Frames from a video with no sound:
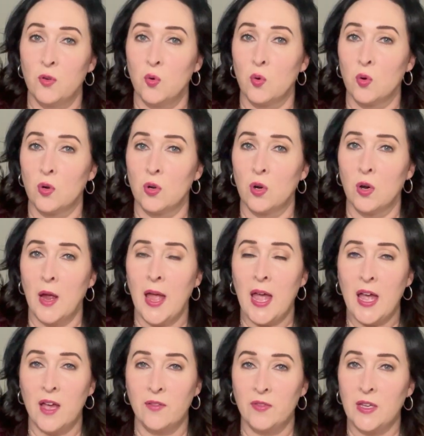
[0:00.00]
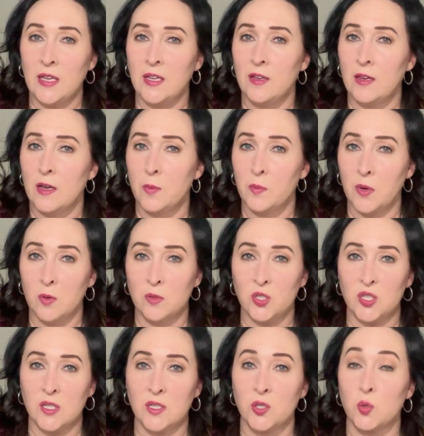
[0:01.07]
or heavy
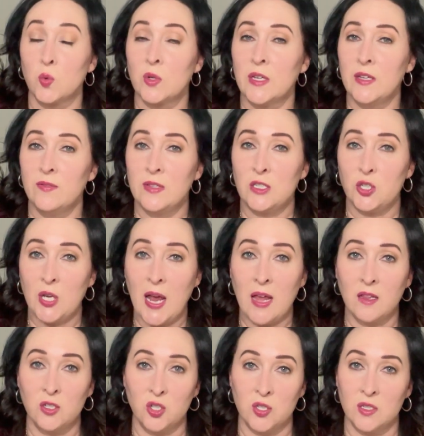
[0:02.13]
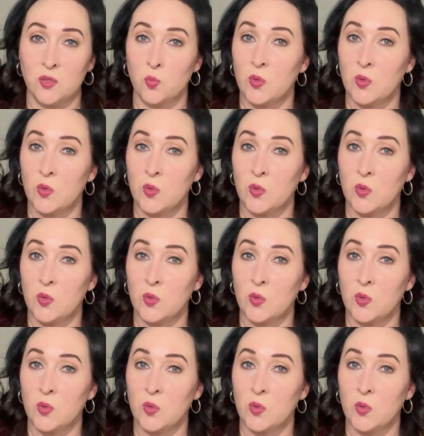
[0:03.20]
emotions or even challenges,